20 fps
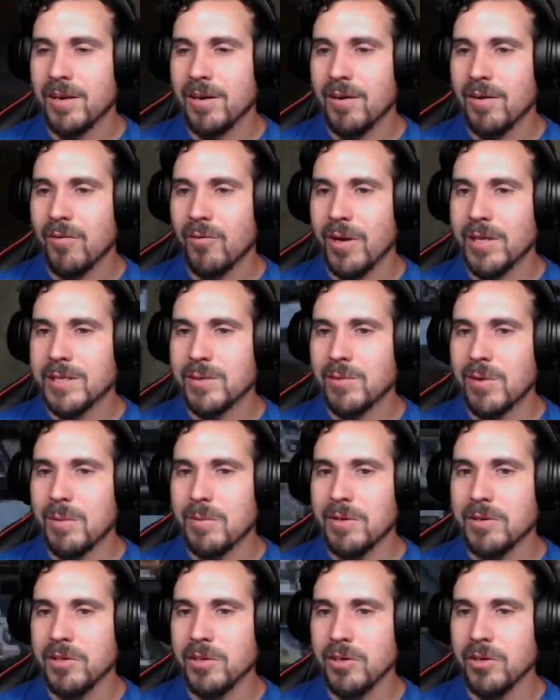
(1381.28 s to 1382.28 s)
What does it want me
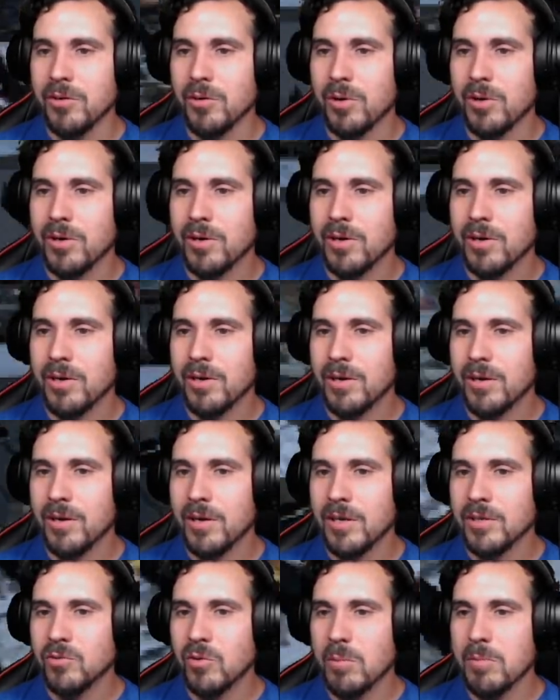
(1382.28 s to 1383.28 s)
to do?
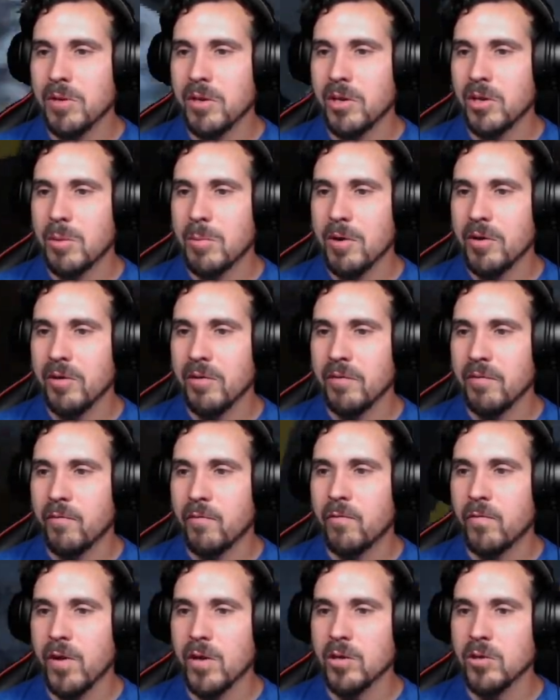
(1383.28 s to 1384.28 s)
Does it want me to come out here and
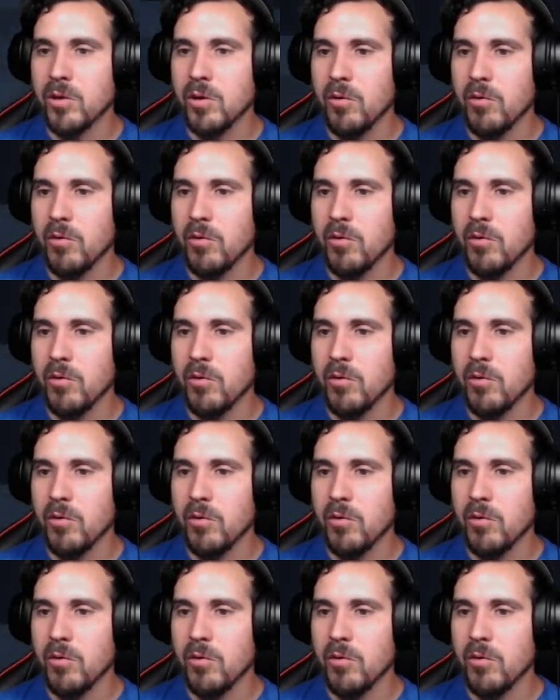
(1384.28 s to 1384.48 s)
follow